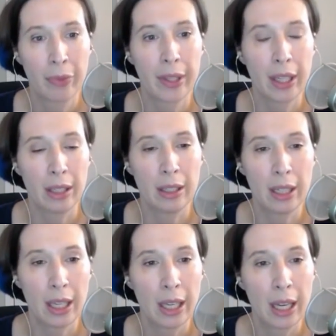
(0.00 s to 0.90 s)
And
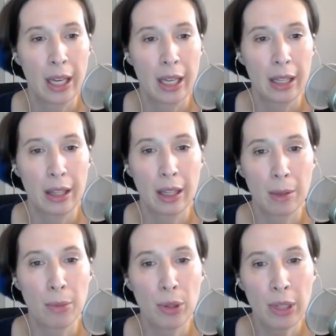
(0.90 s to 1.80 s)
the
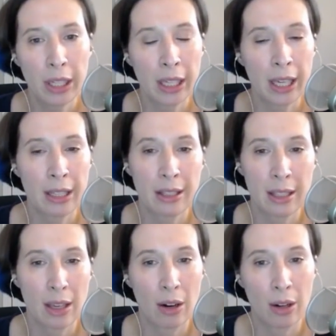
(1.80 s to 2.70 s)
computing guys
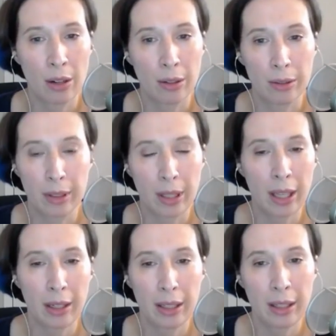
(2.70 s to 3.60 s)
are,
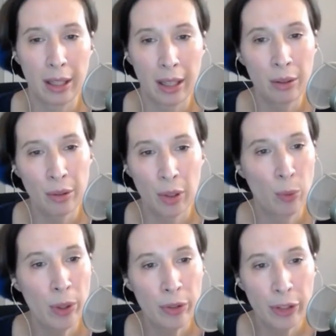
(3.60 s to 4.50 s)
I don't know if they're
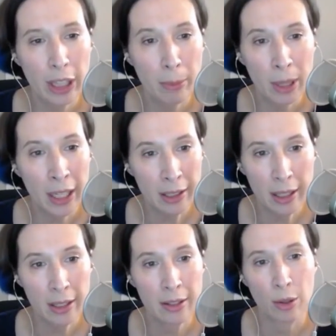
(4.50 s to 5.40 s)
willfully blind to
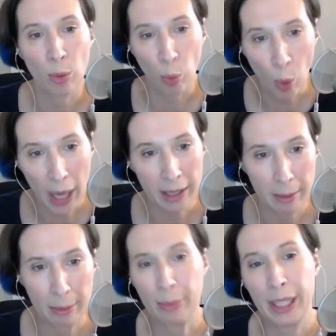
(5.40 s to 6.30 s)
this or what,
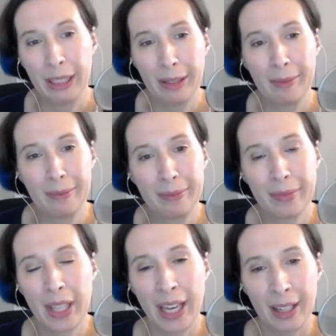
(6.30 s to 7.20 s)
but
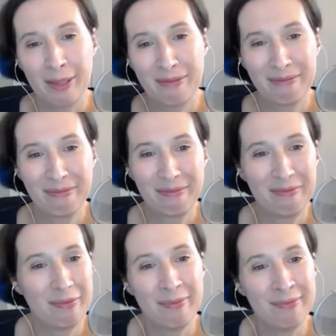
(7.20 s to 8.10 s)
yeah,
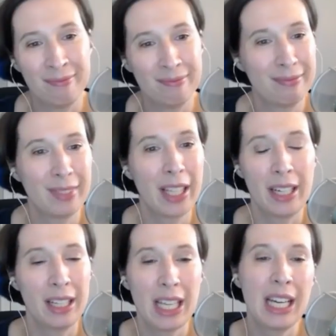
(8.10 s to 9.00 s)
mm. it,
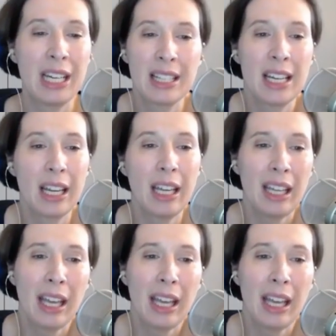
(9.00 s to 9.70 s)
it, it's not